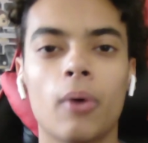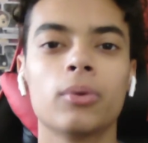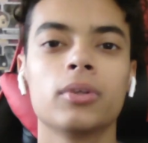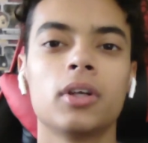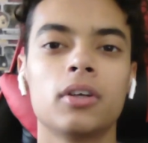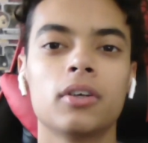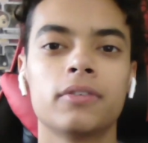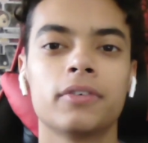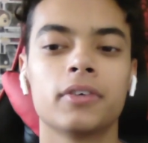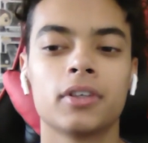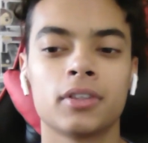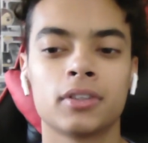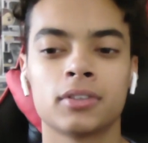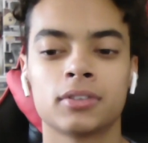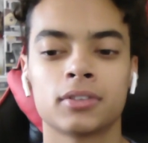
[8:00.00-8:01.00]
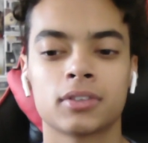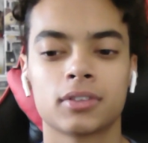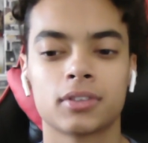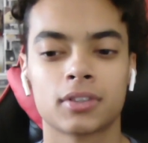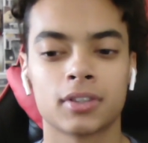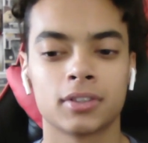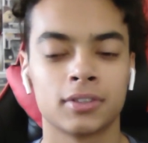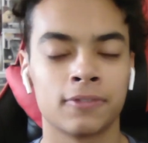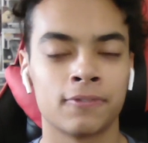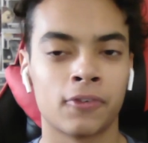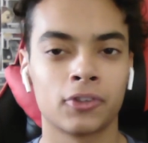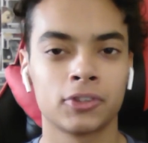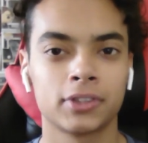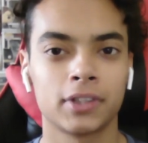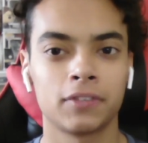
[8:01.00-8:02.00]
wonder if, because the
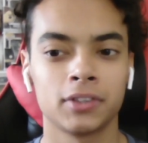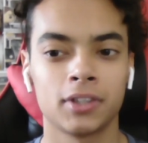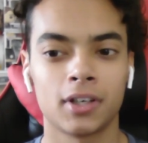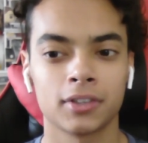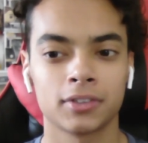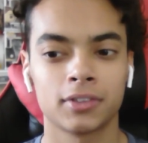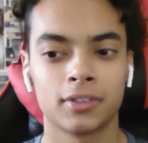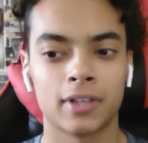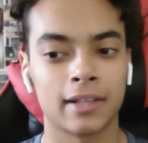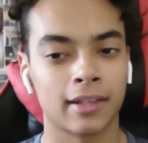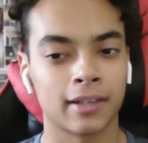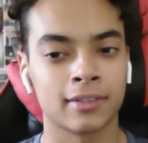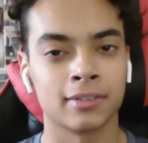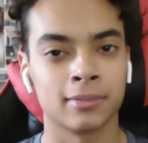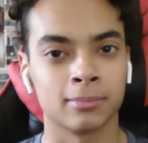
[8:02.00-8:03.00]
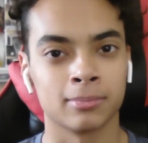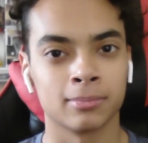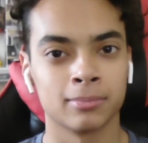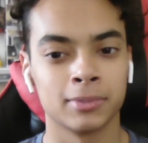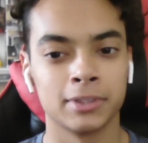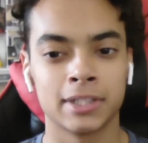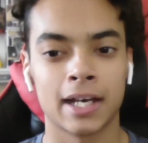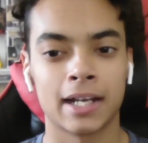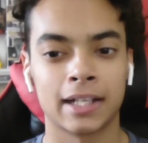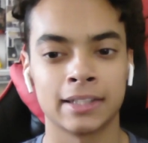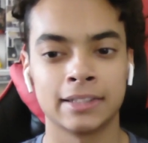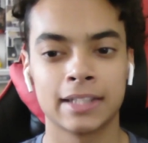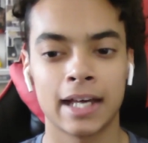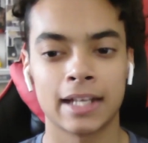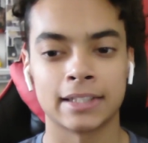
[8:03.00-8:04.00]
first ever Doctor, I like him. He's kind
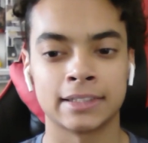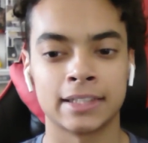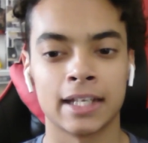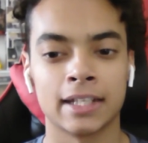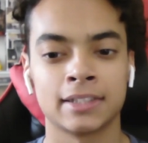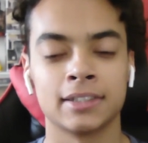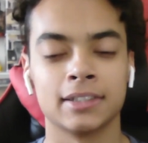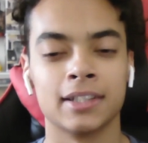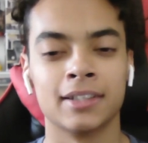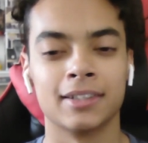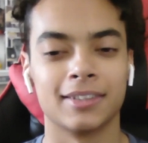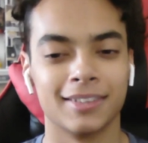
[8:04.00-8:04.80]
of sassy.